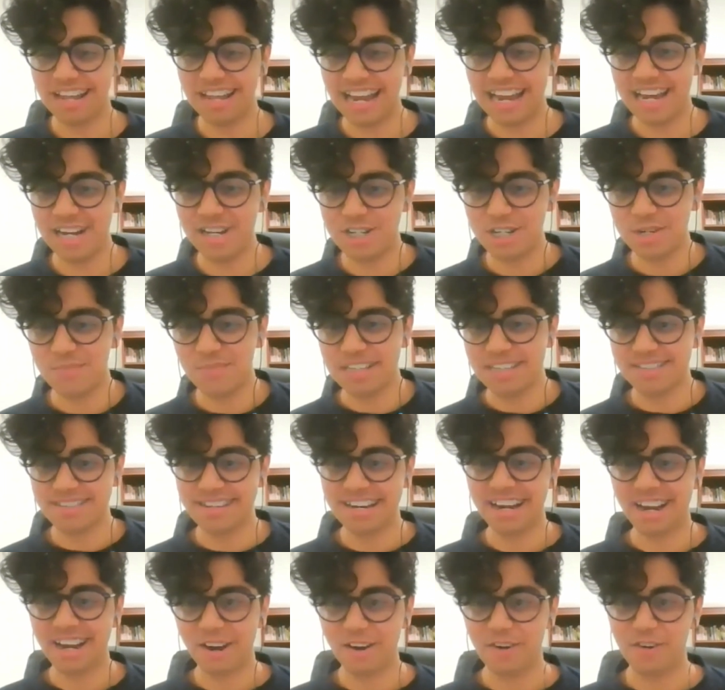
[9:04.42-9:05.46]
8 GB
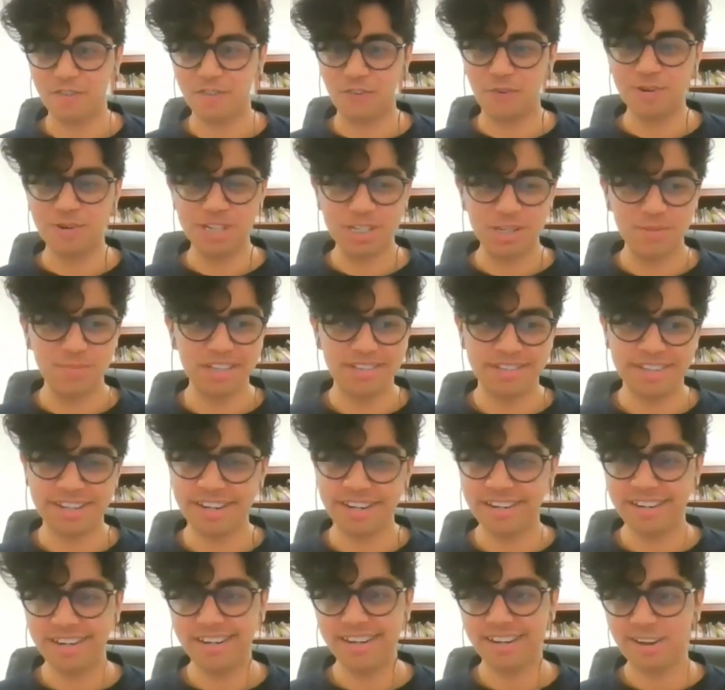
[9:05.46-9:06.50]
stick and a 4 GB
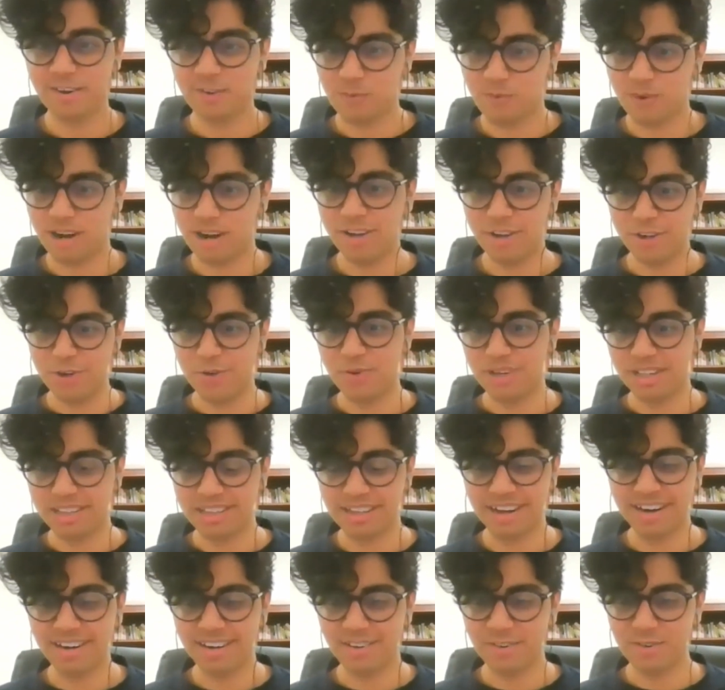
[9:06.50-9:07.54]
stick. Why are you doing
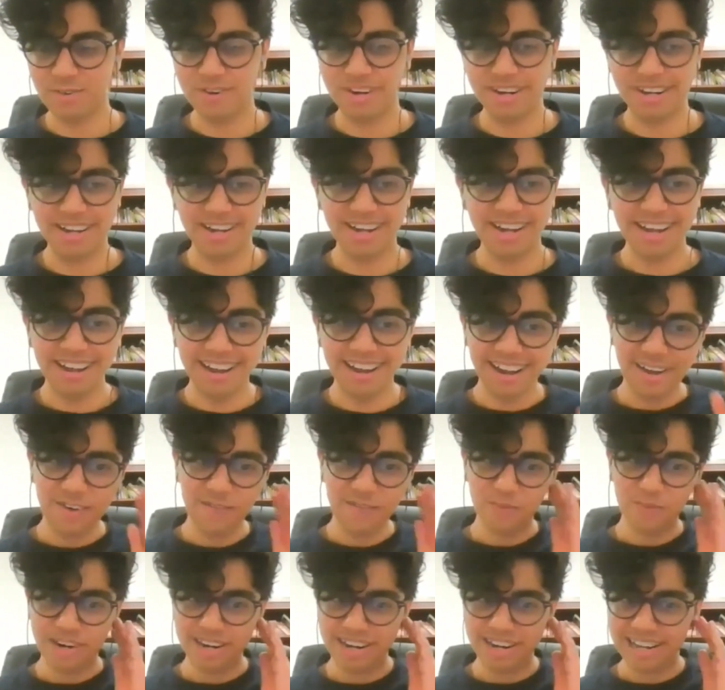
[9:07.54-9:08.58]
that? Don't.
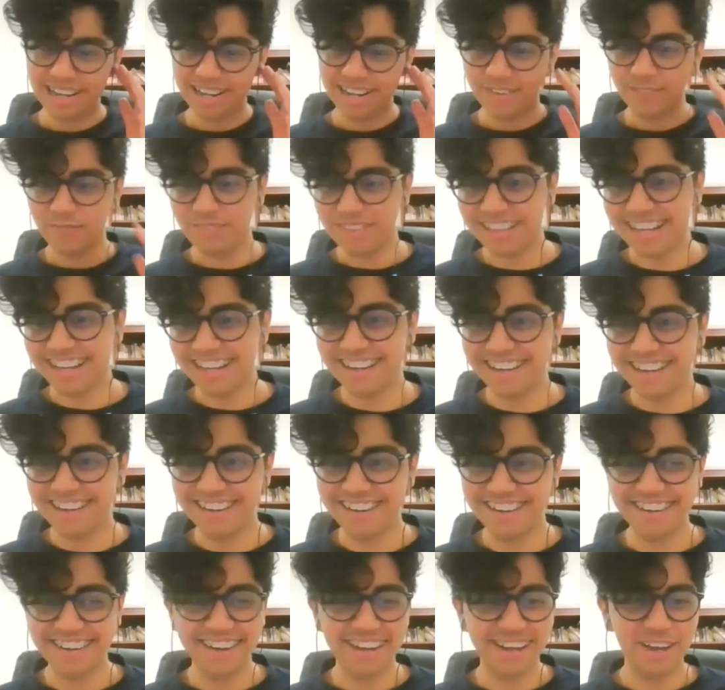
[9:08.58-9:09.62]
But like
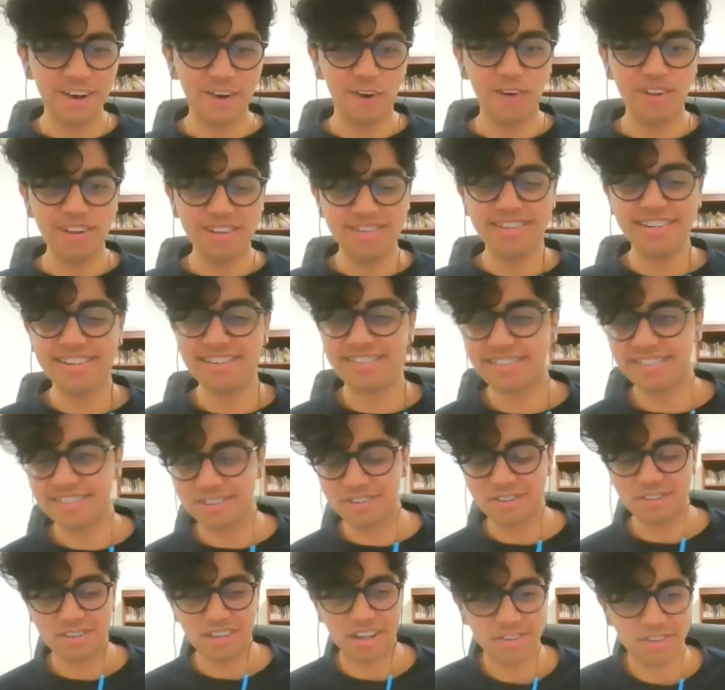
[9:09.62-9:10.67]
in all seriousness,
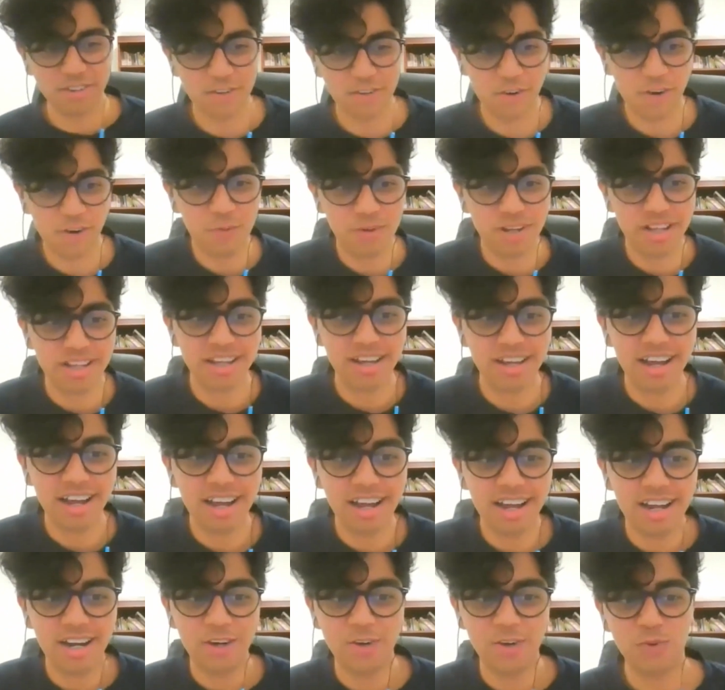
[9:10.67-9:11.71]
there's nothing wrong with
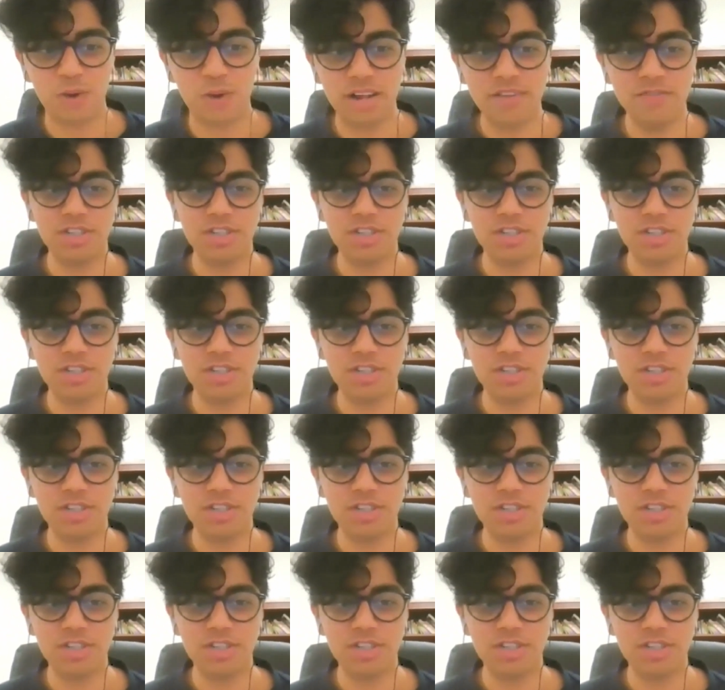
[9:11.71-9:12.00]
12